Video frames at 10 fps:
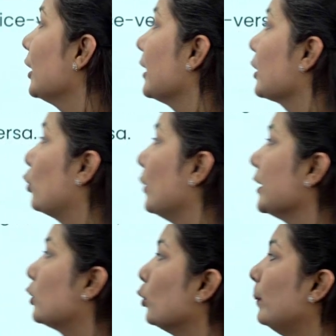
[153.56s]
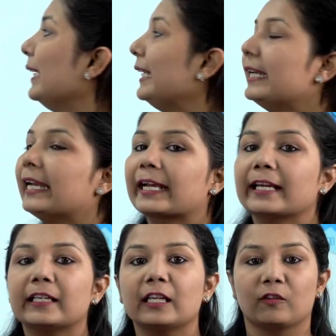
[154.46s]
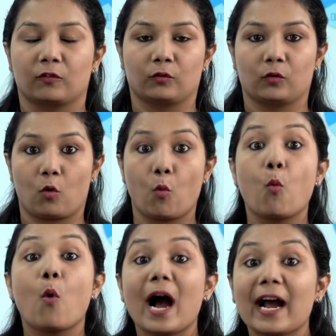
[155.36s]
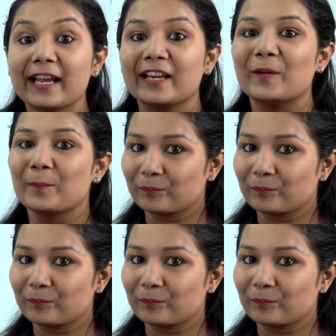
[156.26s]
is going to be negative. Why?